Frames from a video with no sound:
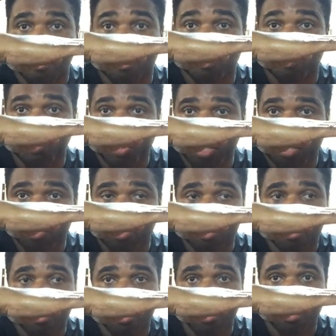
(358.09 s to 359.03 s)
The
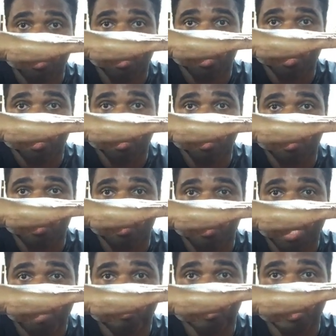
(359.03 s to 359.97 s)
pitch is,
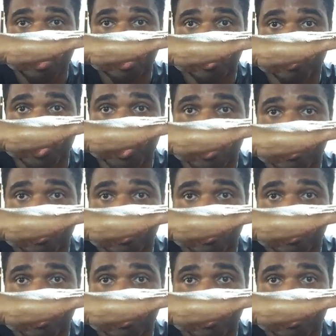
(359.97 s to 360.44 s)
I believe, three